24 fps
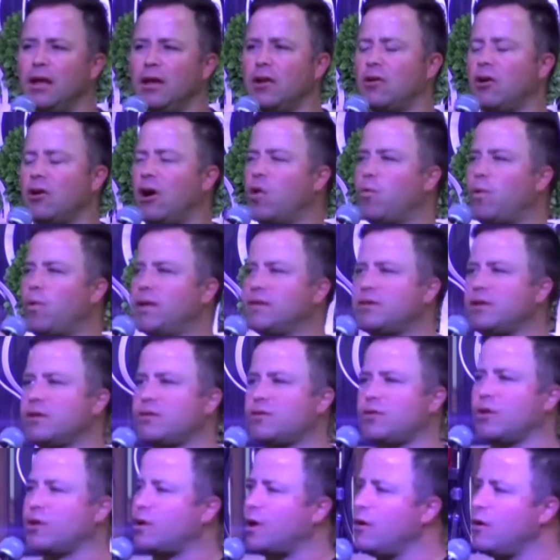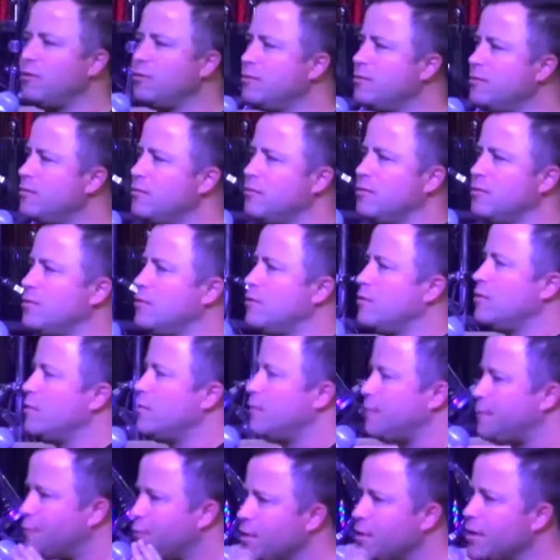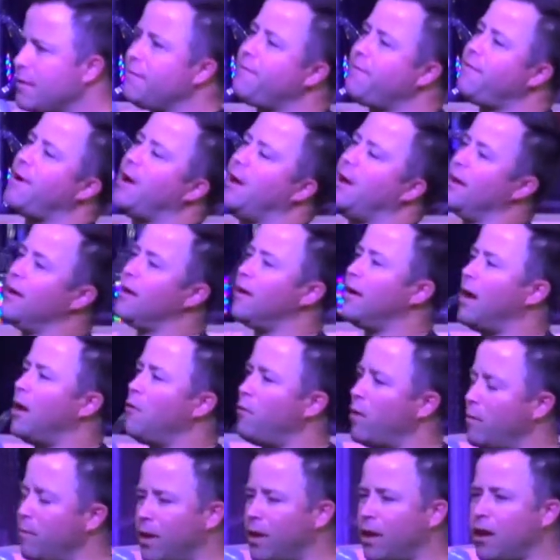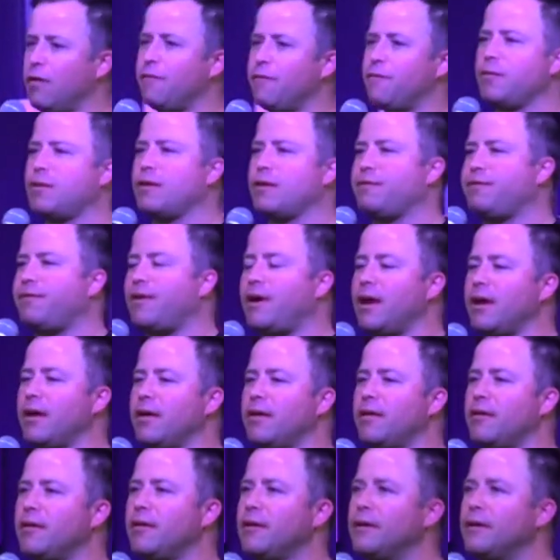God wants us to go through the fire. And when we go through the fire,